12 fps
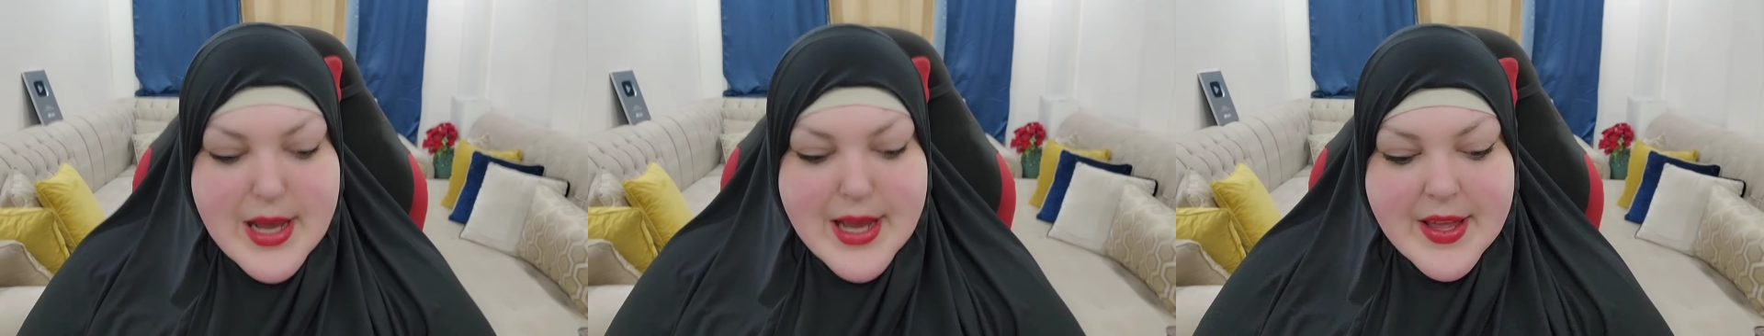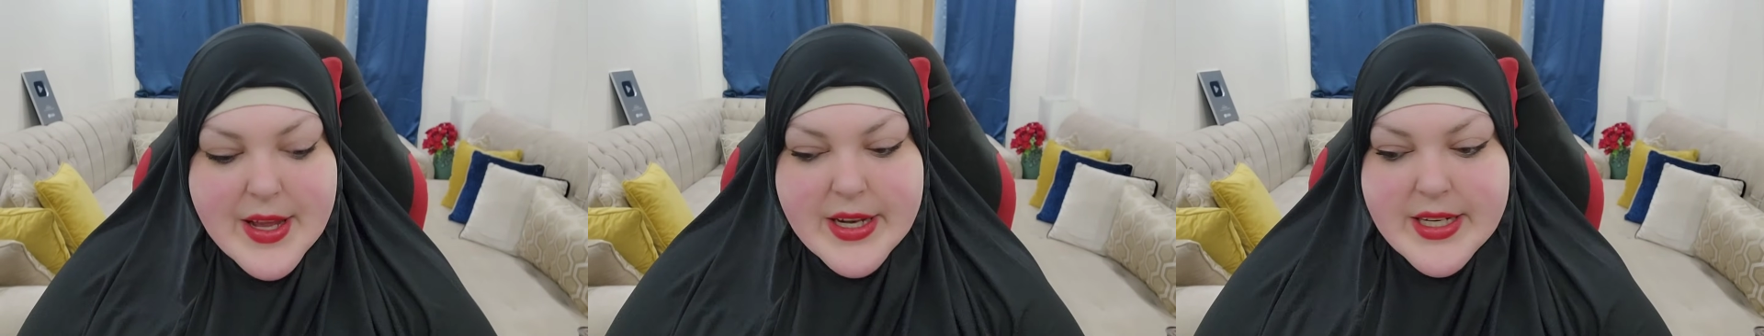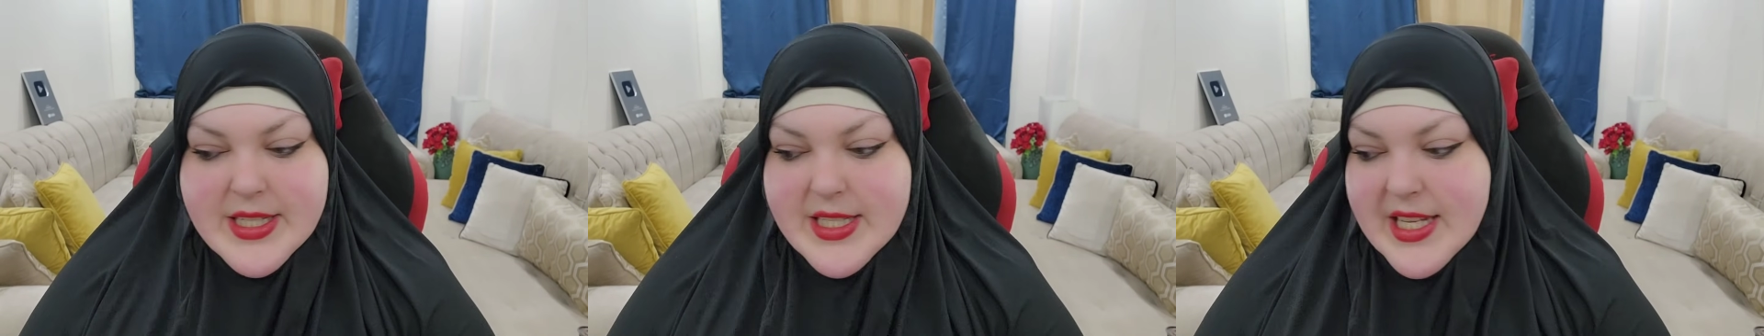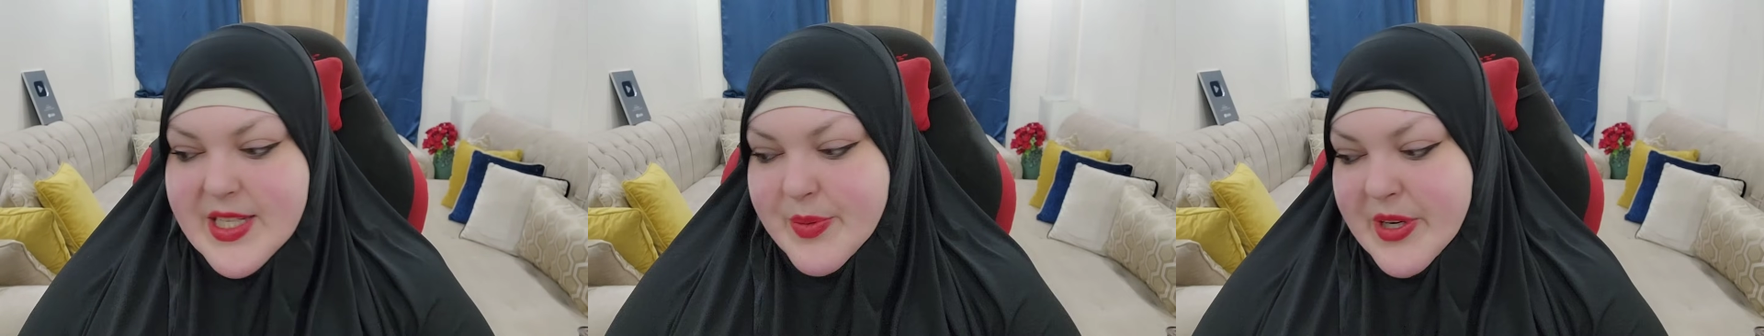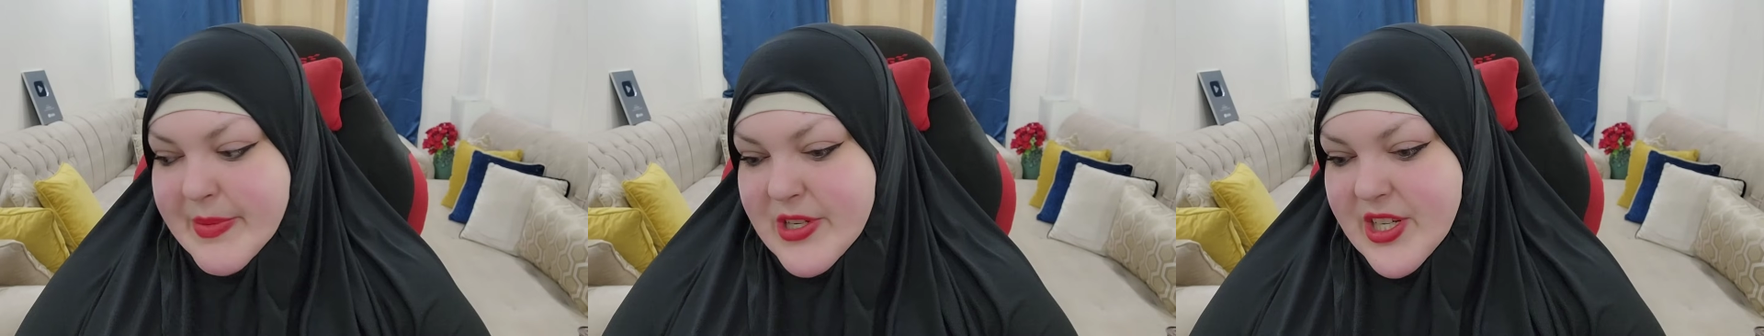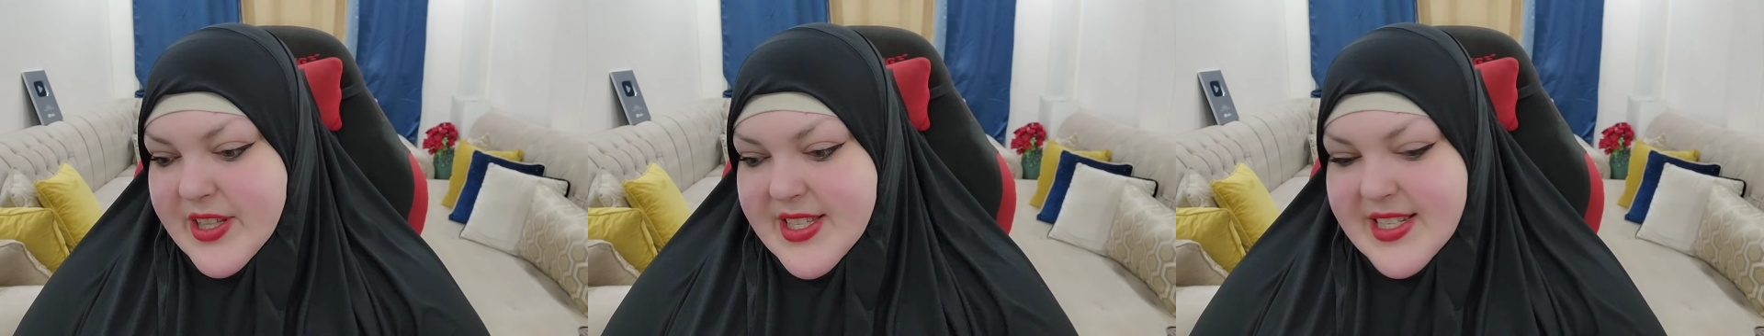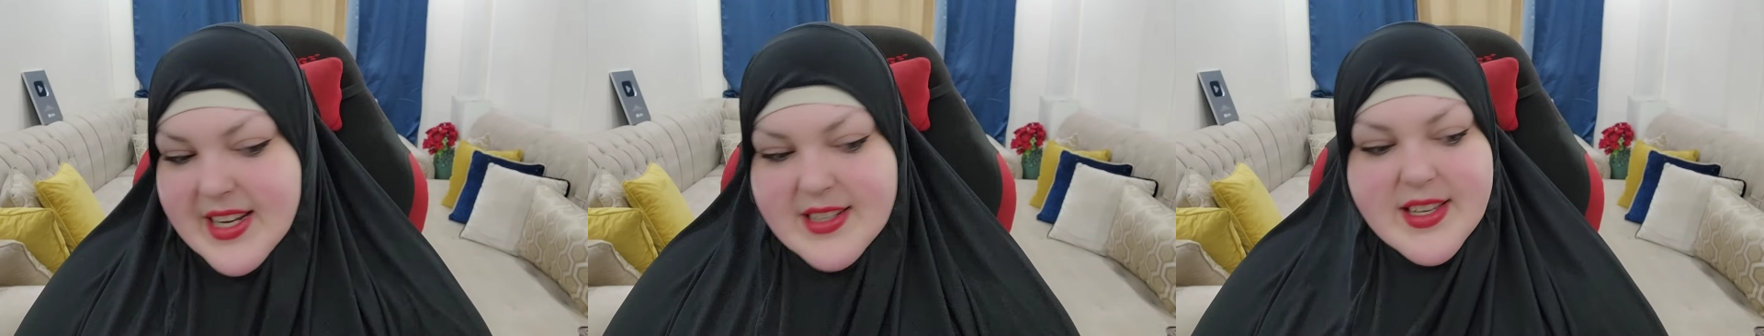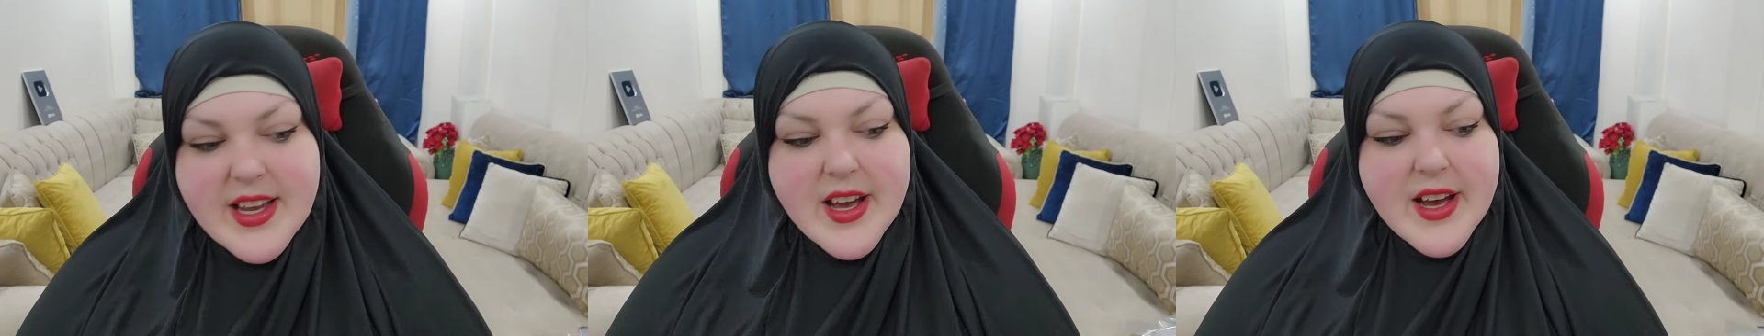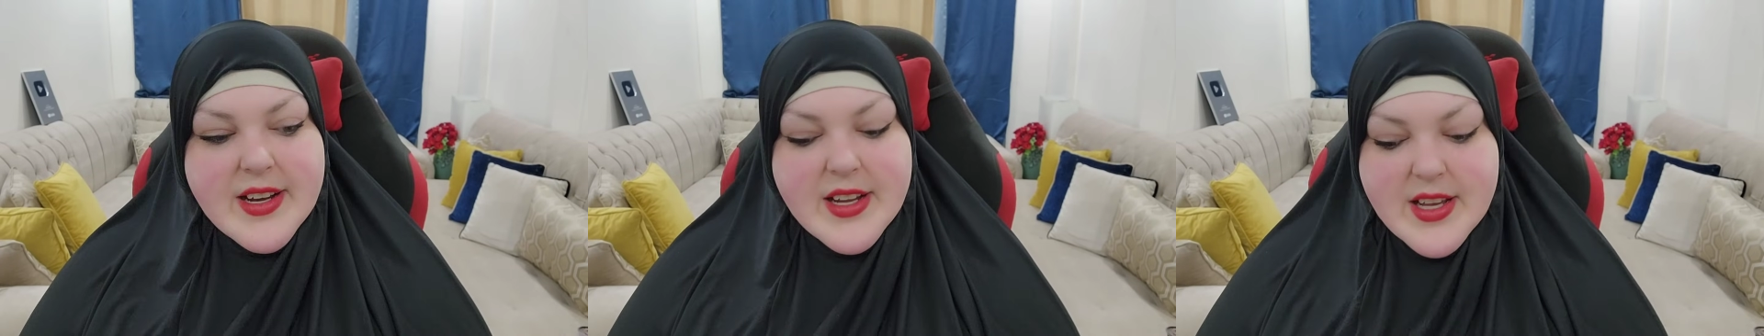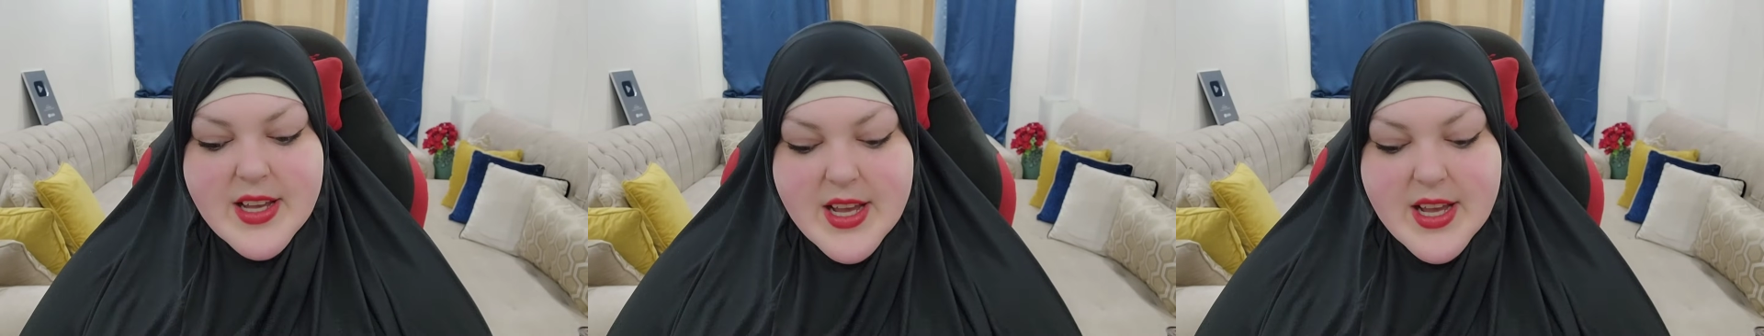and that's pretty much all the snacks I got.